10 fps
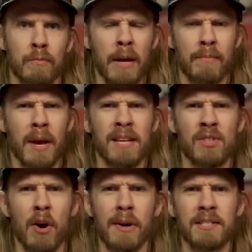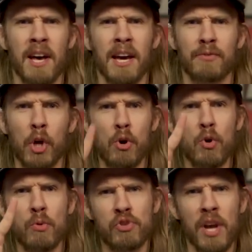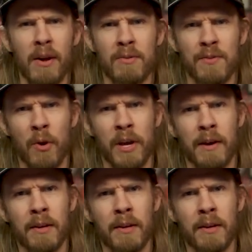But as always, I have 2 shout-outs for